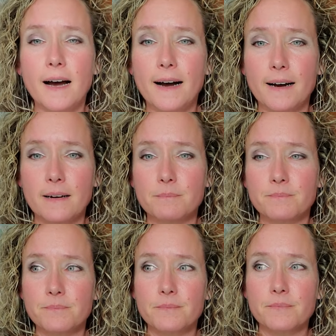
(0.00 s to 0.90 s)
And
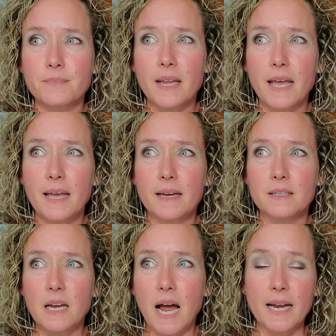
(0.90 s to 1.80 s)

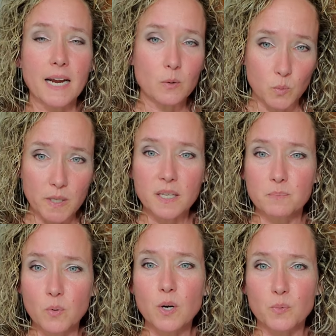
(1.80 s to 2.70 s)
I got really
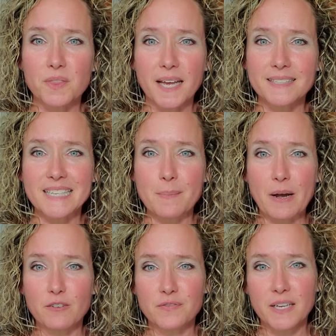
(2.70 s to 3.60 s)
bored with that same
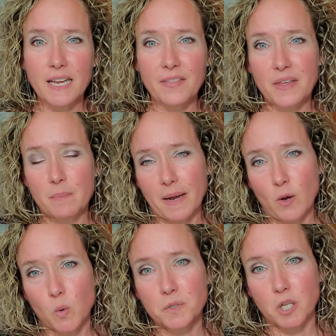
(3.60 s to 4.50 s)
outfit and then my
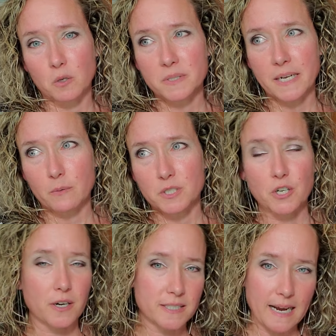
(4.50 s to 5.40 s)
old clothes that I was
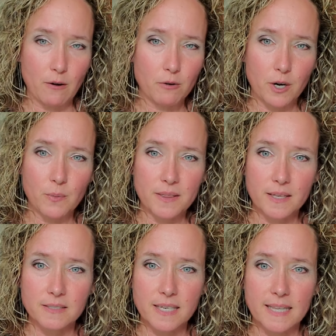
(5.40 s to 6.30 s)
starting to outgrow and
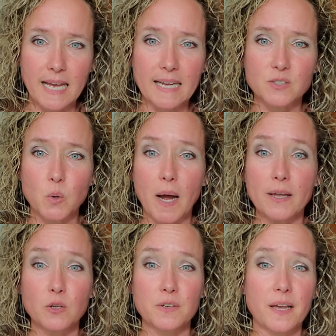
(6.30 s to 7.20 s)
things like that. So I
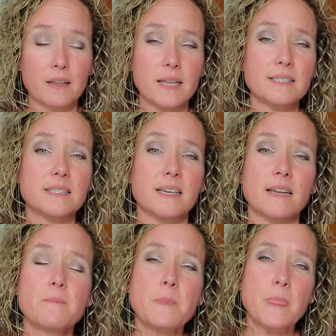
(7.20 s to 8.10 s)
learned that lesson.
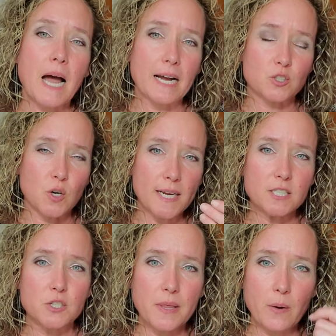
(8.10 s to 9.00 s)
I tried
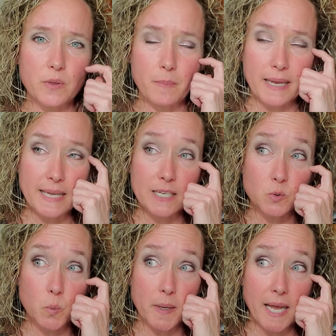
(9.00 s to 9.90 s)
to do that with my kids
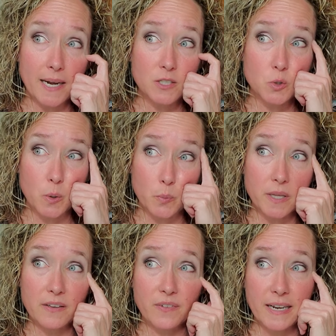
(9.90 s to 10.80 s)
when we got into a
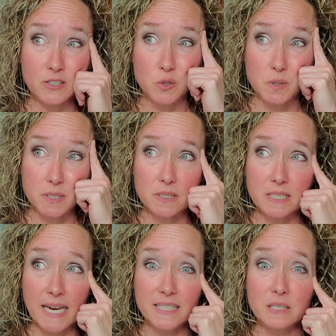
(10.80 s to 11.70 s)
really financial
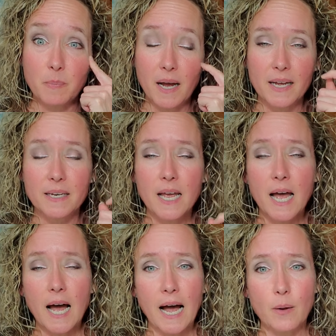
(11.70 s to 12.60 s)
tight spot.
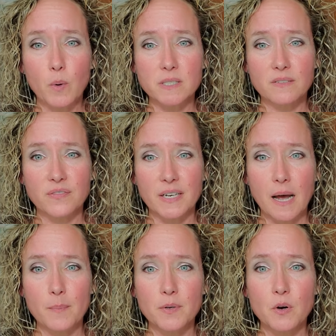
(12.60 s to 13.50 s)
I wasn't
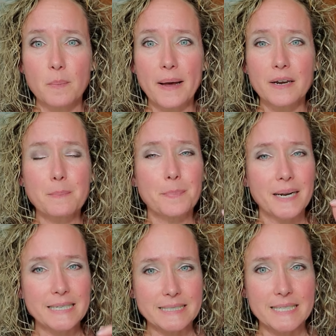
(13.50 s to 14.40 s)
phenomenal about it, but
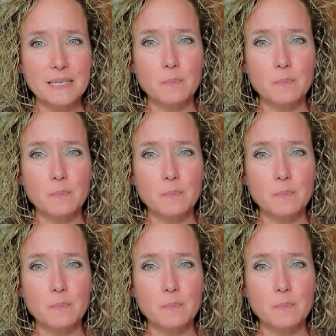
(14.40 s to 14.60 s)
I did